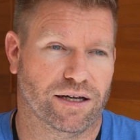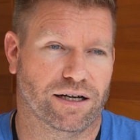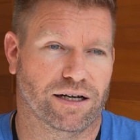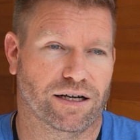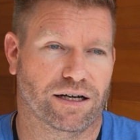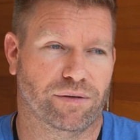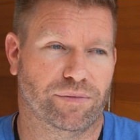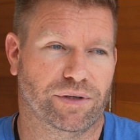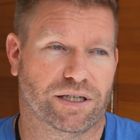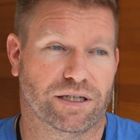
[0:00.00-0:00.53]

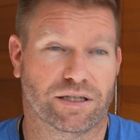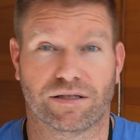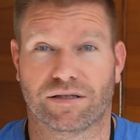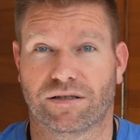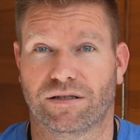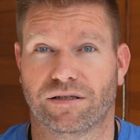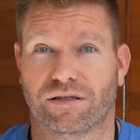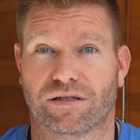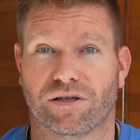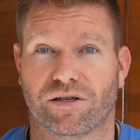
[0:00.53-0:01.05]
uh, because
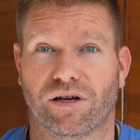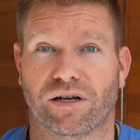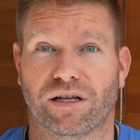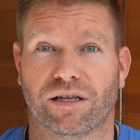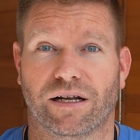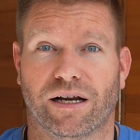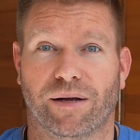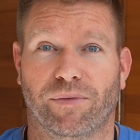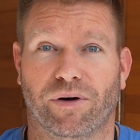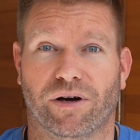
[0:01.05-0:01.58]
the sauna
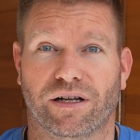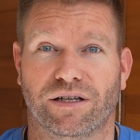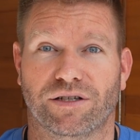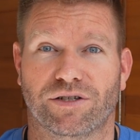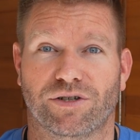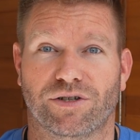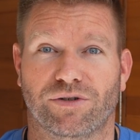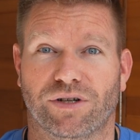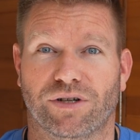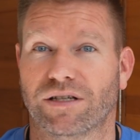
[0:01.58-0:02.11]
that I bought
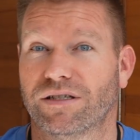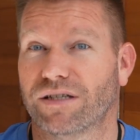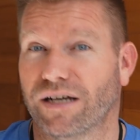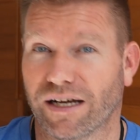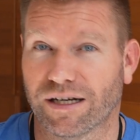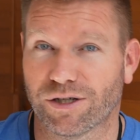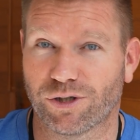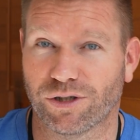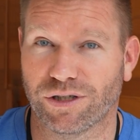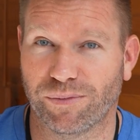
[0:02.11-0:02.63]
into doesn't
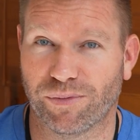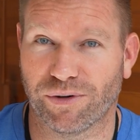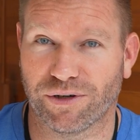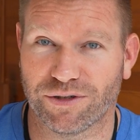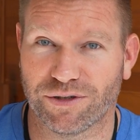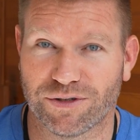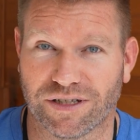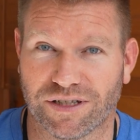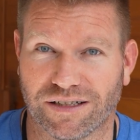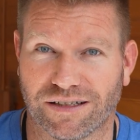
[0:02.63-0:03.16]
actually produce